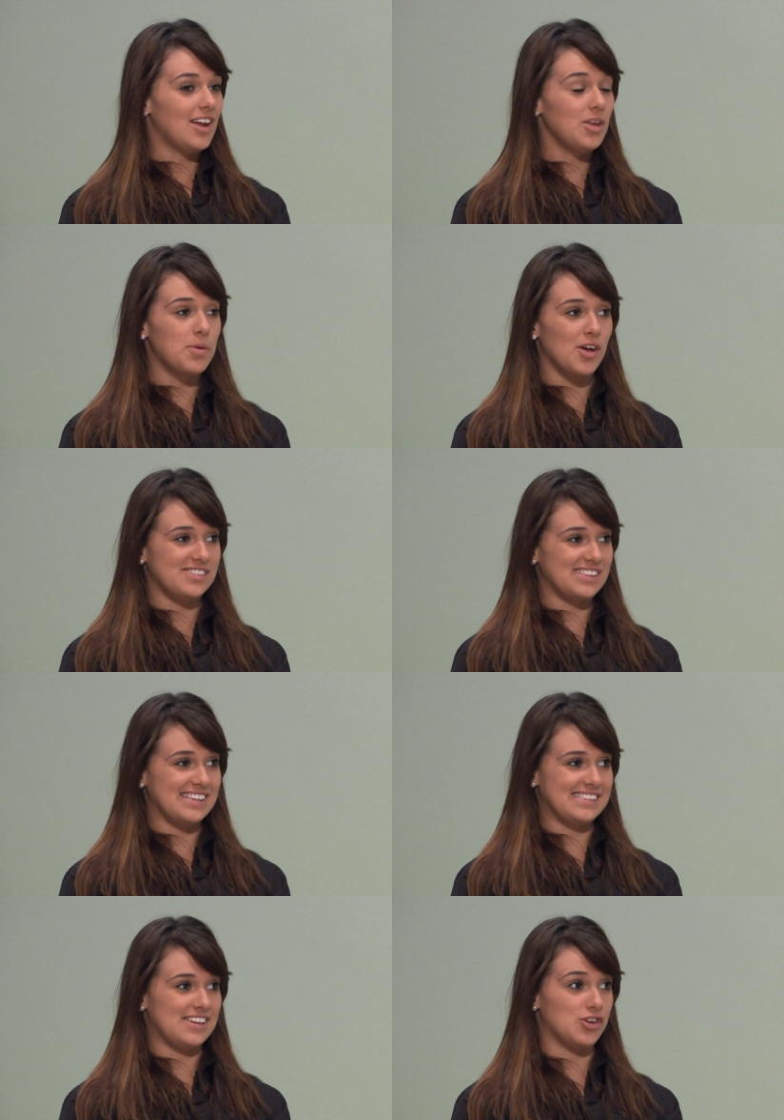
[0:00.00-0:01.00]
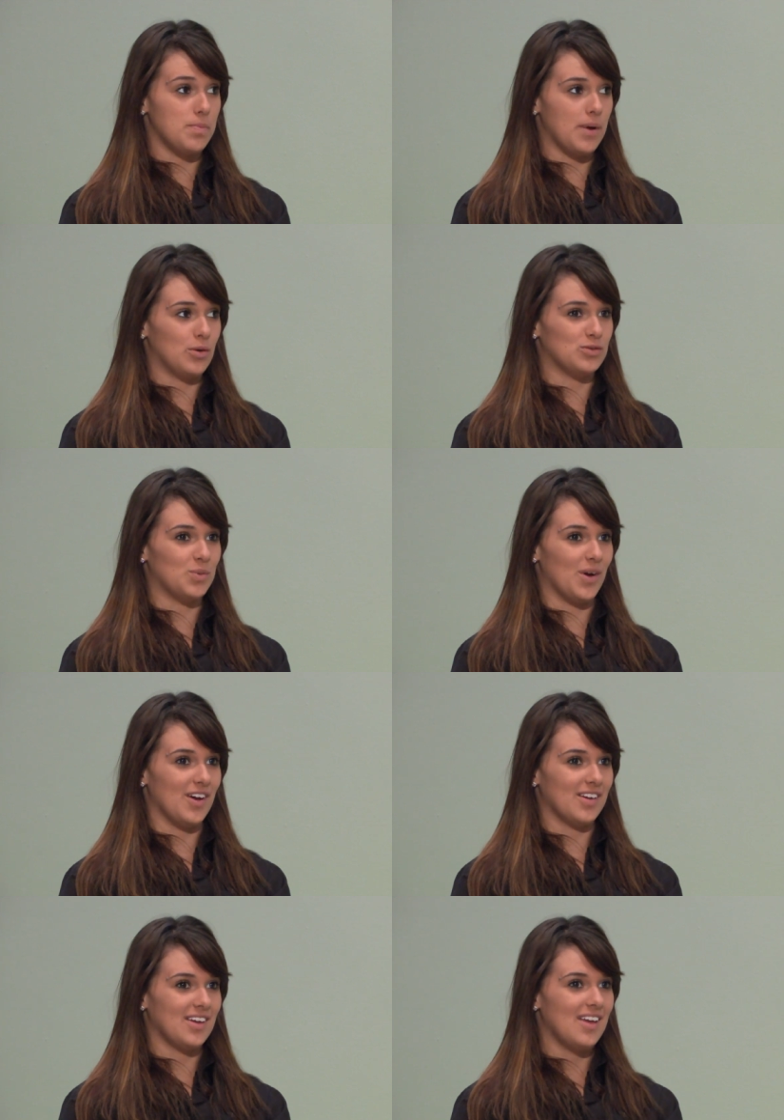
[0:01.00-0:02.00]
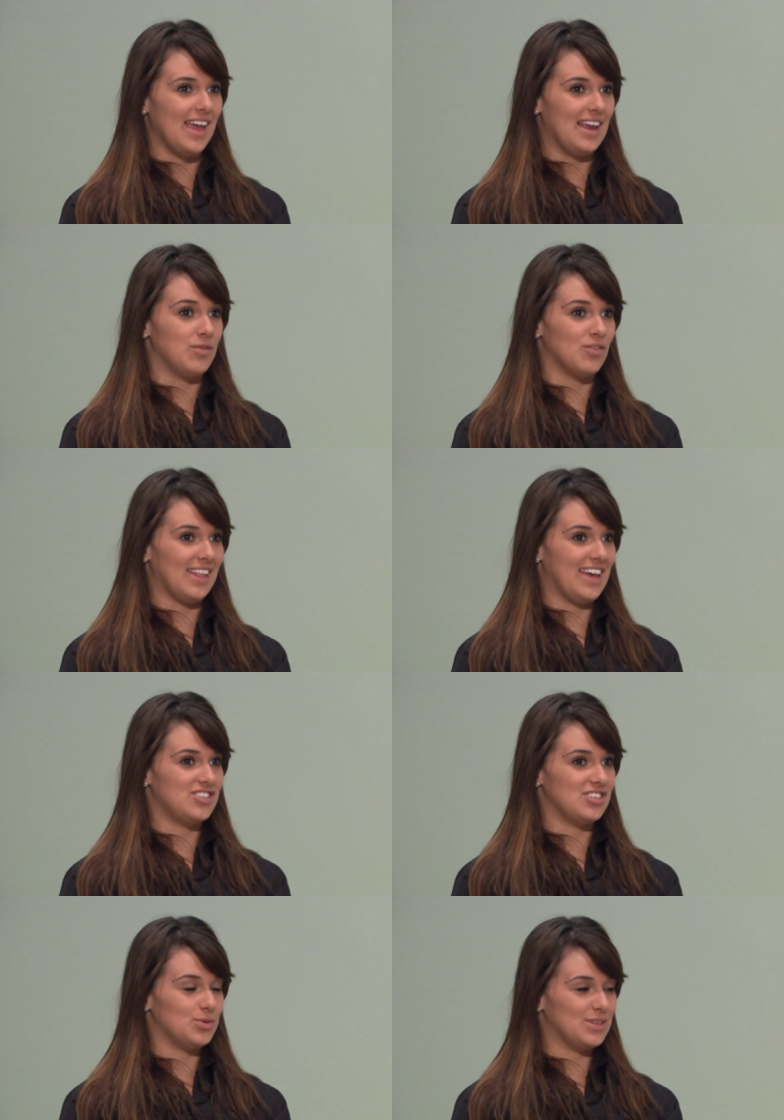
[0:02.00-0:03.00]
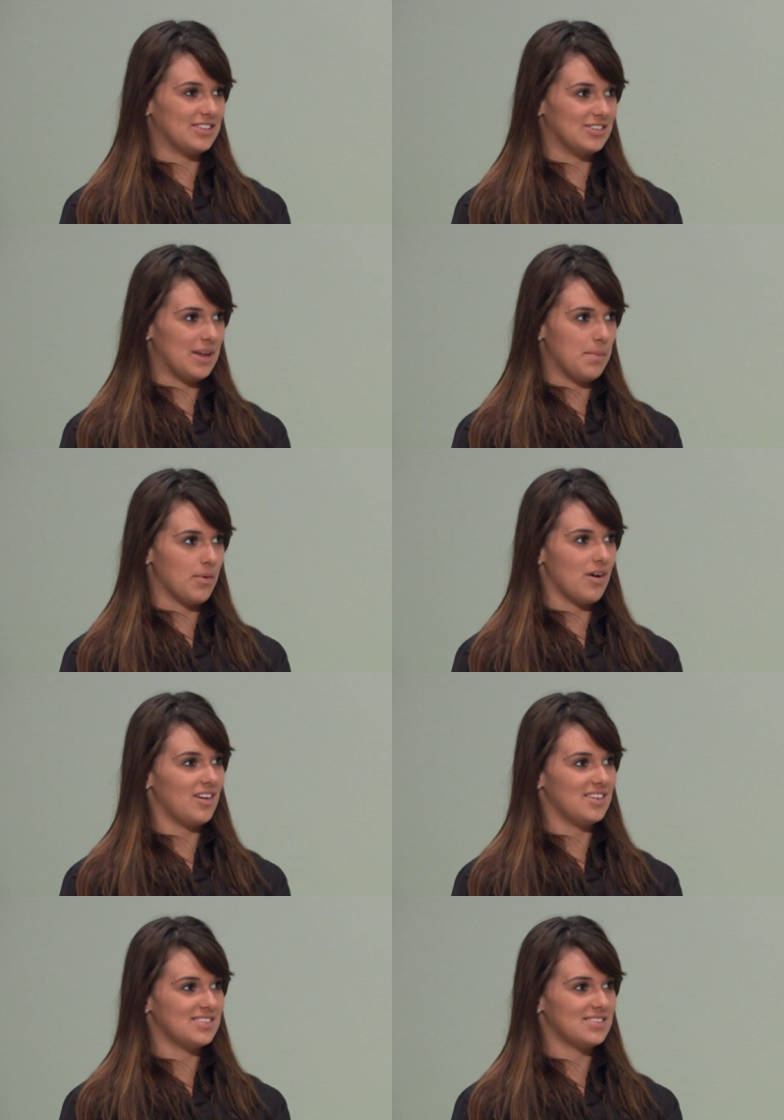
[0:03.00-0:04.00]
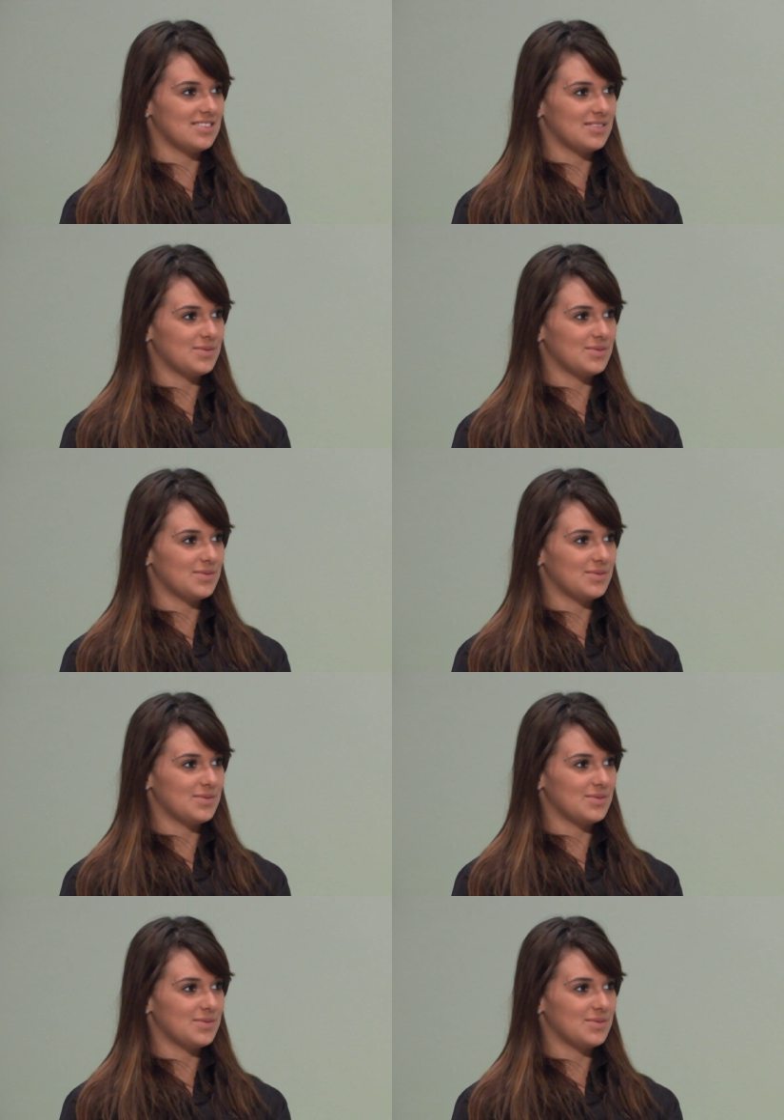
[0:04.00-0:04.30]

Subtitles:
How do you personally see Dobell's work in relation to his contemporaries?